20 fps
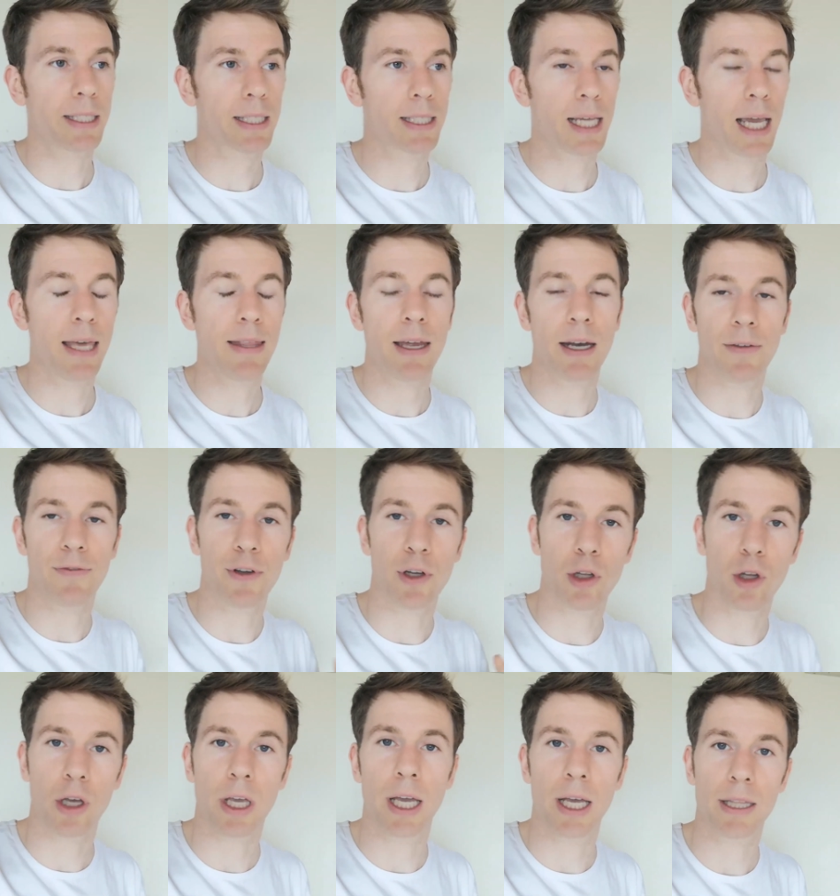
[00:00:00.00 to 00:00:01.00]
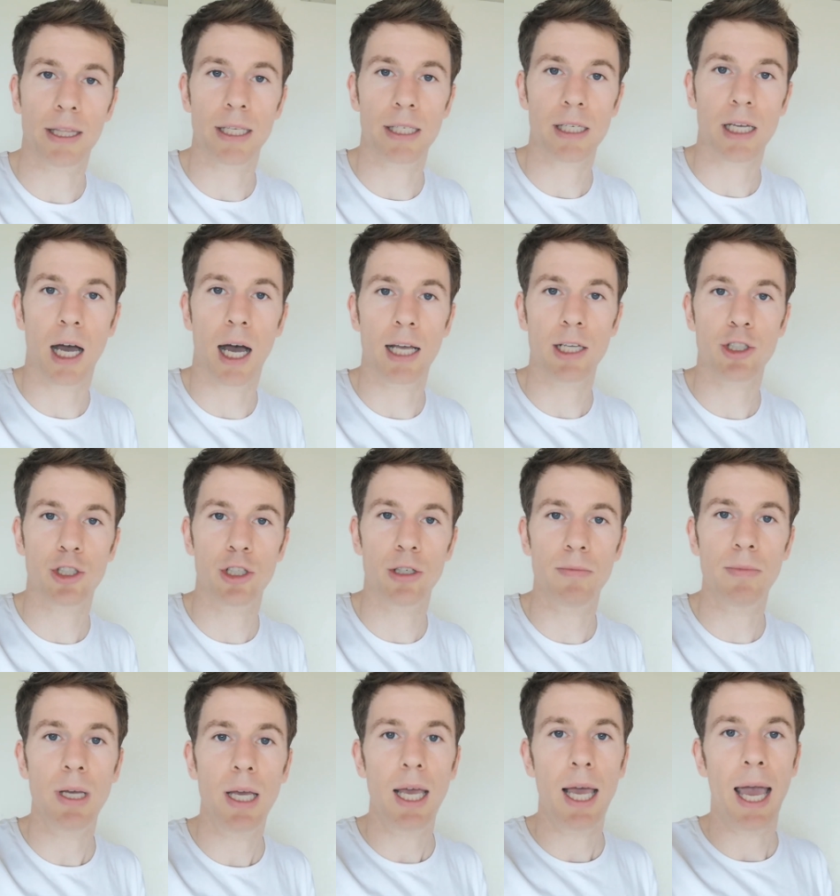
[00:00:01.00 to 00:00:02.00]
to say that if you're looking at this
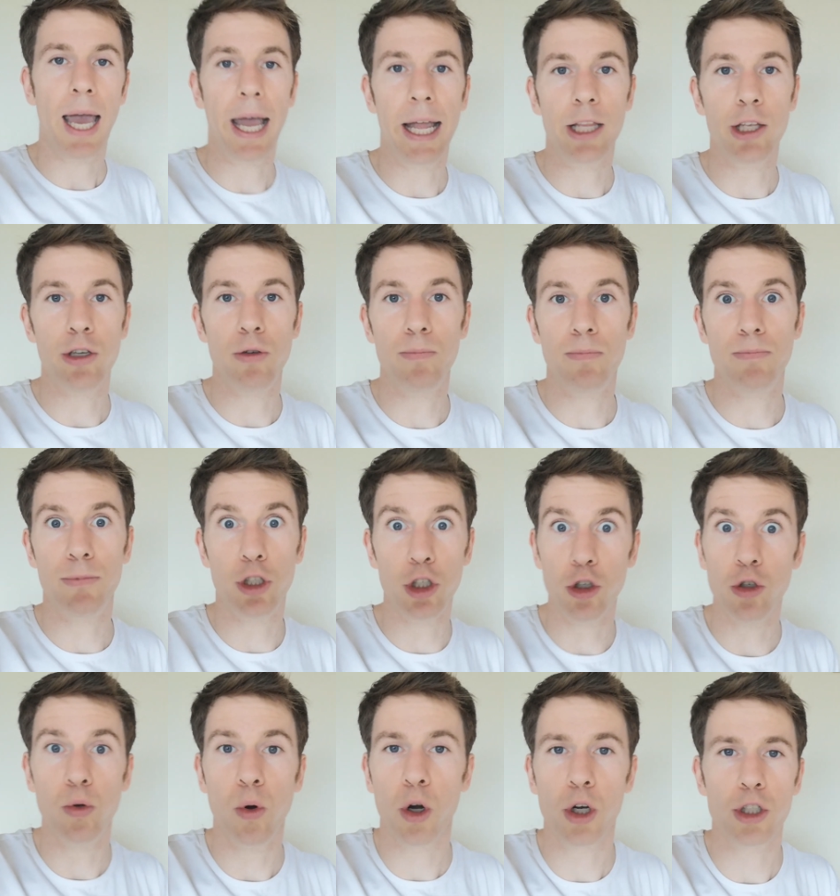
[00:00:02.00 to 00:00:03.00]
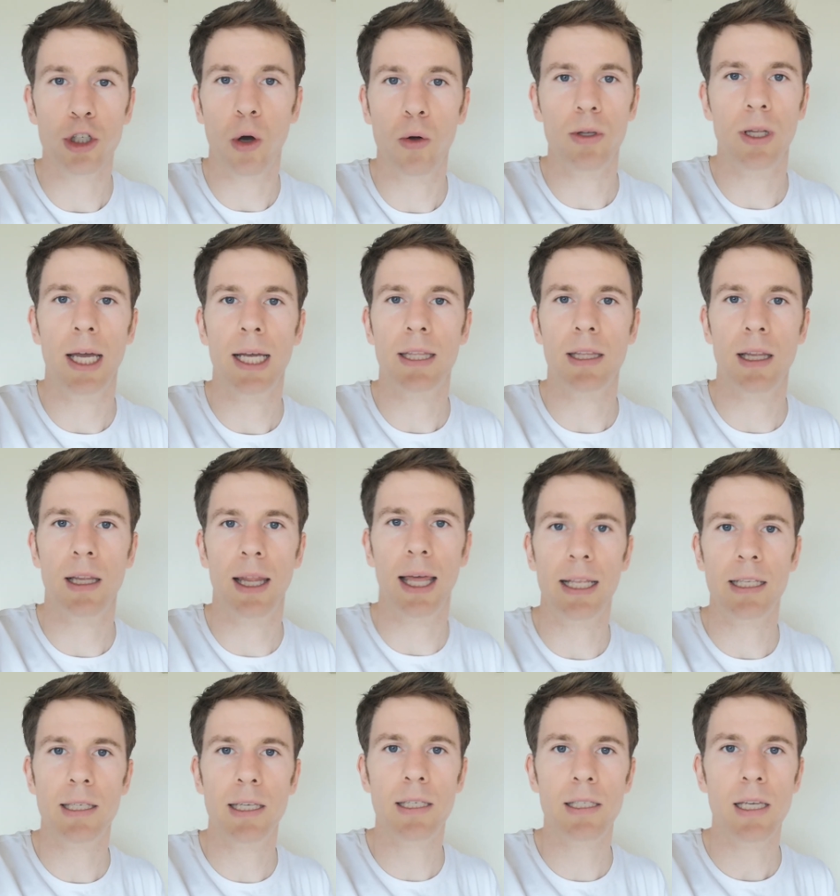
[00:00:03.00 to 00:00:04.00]
costume and you do or don't like the
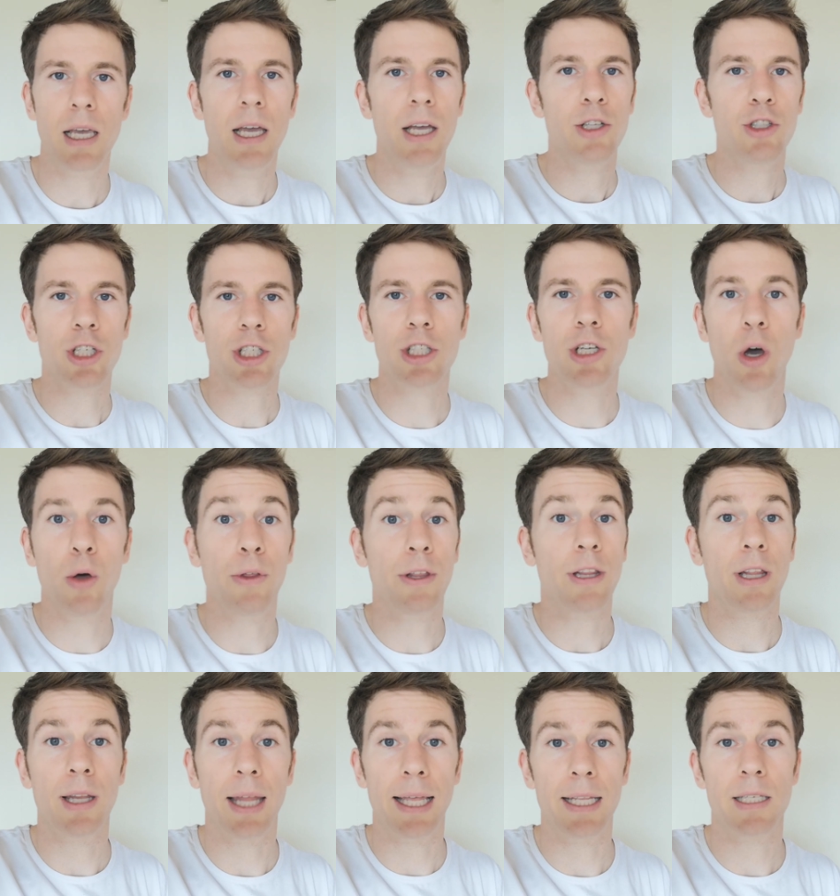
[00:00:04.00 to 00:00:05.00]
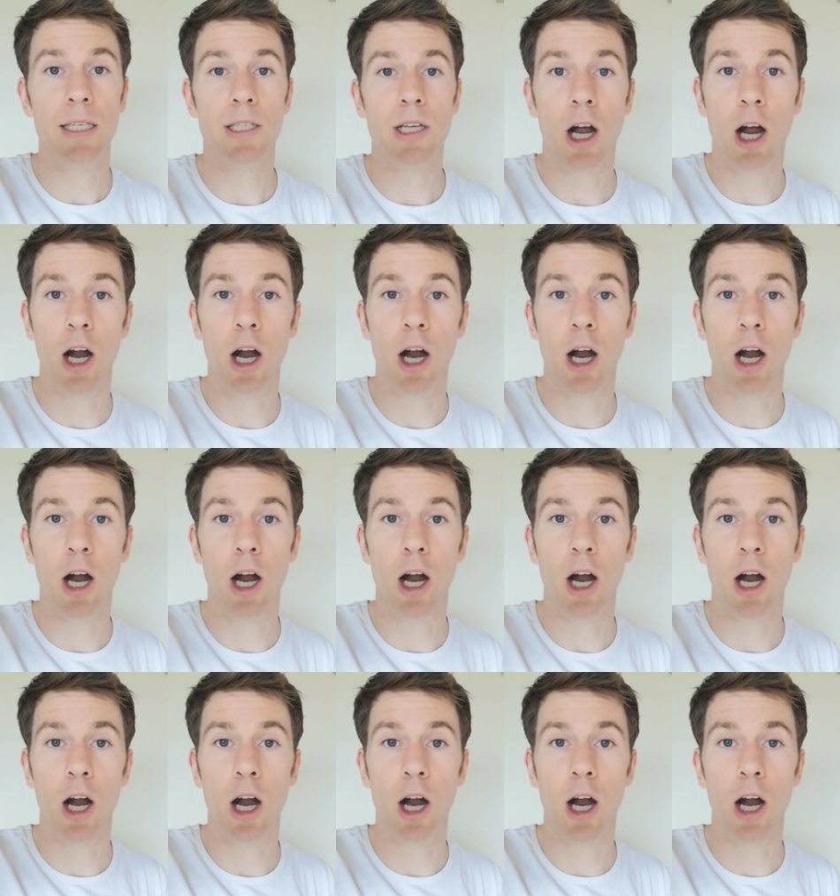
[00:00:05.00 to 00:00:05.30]
lenses just know that the lenses